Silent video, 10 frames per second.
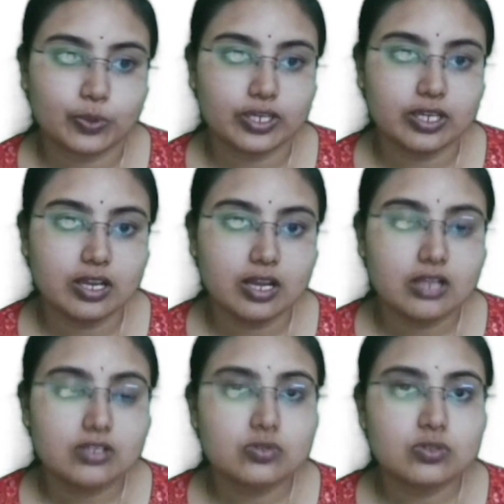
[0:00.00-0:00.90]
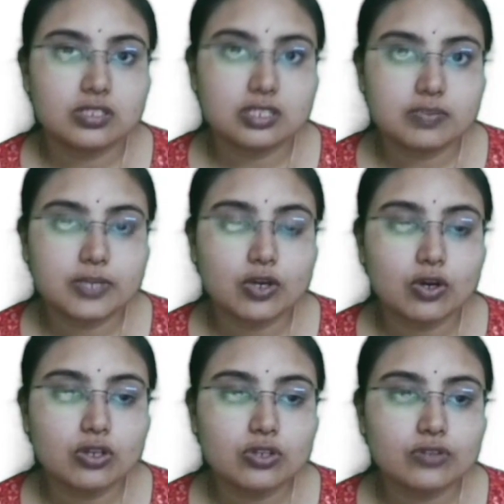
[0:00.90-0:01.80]
Okay, so this is
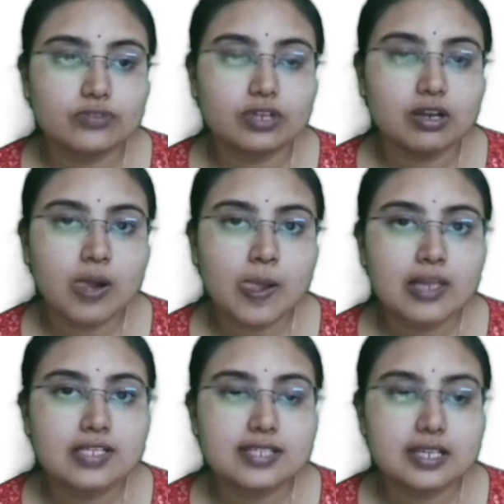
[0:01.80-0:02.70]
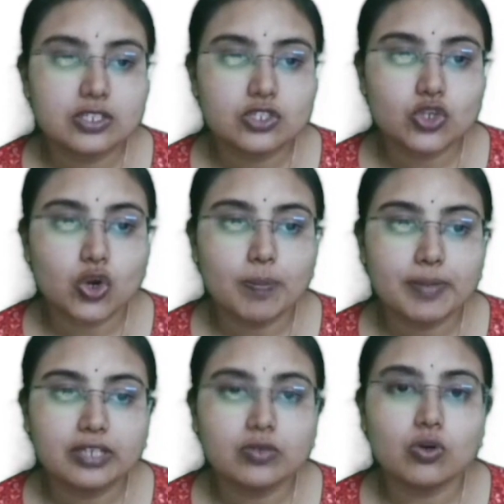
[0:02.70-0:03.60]
because of the sudden drop
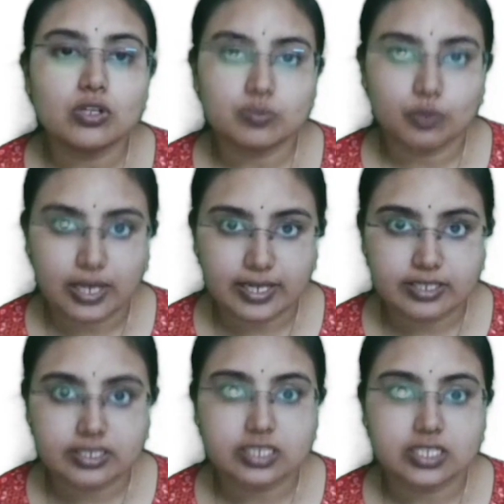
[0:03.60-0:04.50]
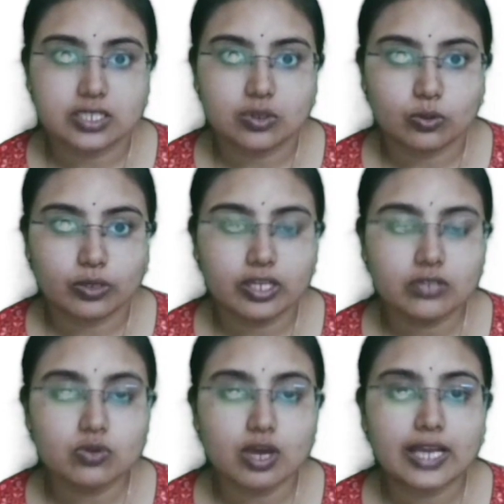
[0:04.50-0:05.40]
in osmolarity. Okay,
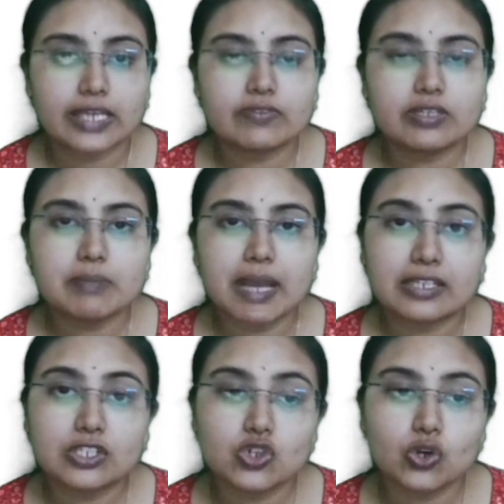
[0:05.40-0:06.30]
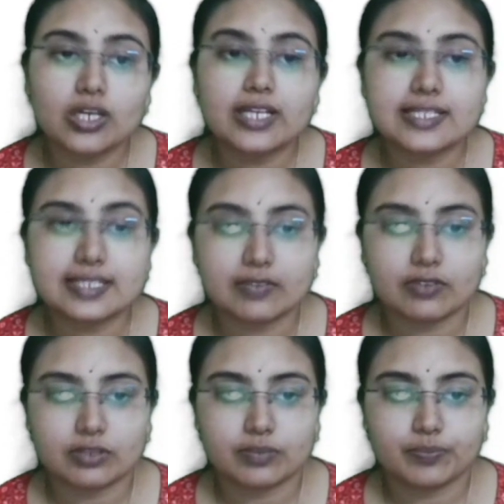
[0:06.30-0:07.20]
so IV mannitol is
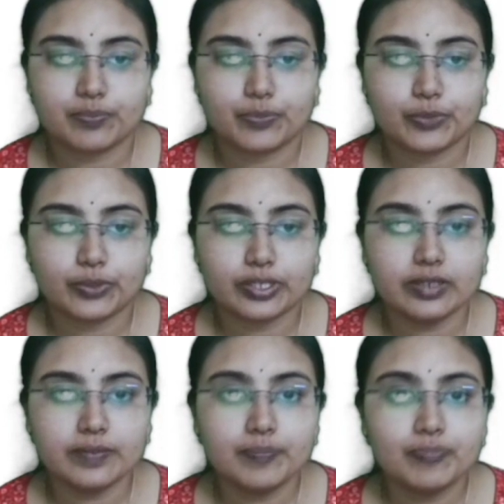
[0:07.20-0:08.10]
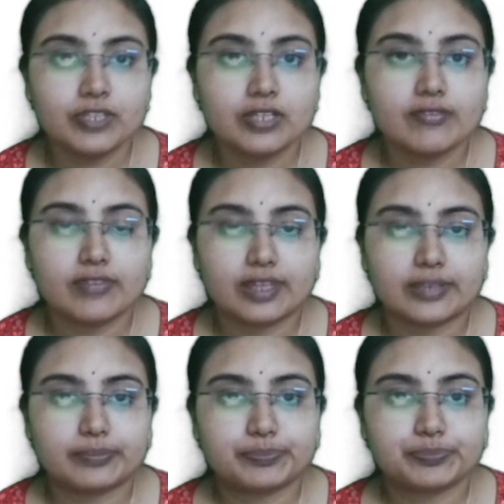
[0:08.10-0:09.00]
given. Okay, fine.